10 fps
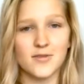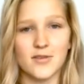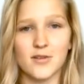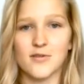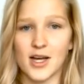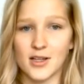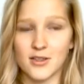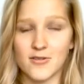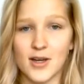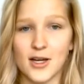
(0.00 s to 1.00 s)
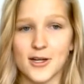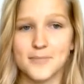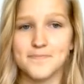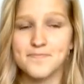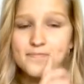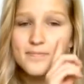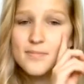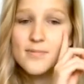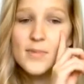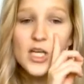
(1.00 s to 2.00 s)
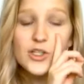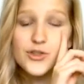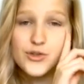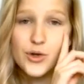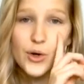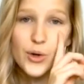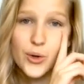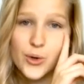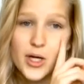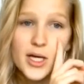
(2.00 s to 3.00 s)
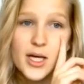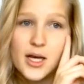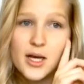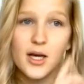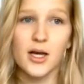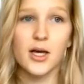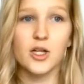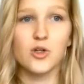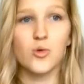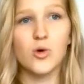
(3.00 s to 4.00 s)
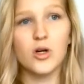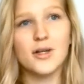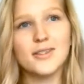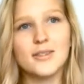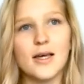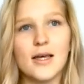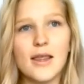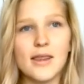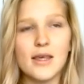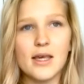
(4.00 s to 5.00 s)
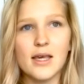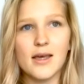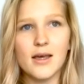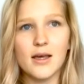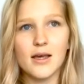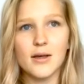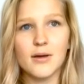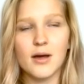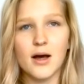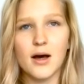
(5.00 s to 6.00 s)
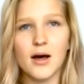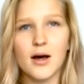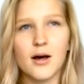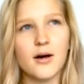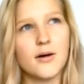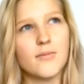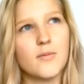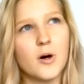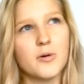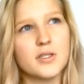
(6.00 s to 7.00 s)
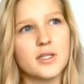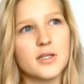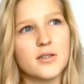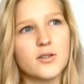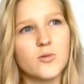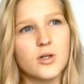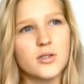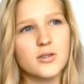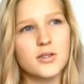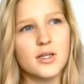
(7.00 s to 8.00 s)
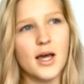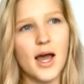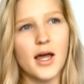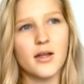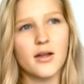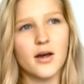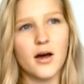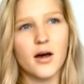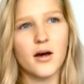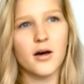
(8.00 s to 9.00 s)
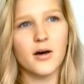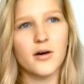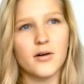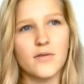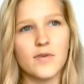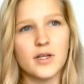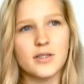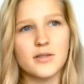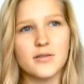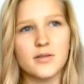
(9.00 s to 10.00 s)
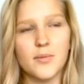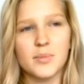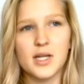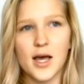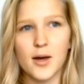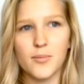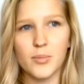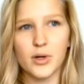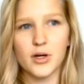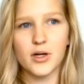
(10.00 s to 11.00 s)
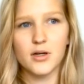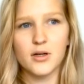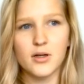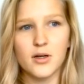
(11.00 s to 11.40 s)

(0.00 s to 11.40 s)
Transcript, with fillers: of Valley Fair. So towards the, um, what was it? Towards the end of September,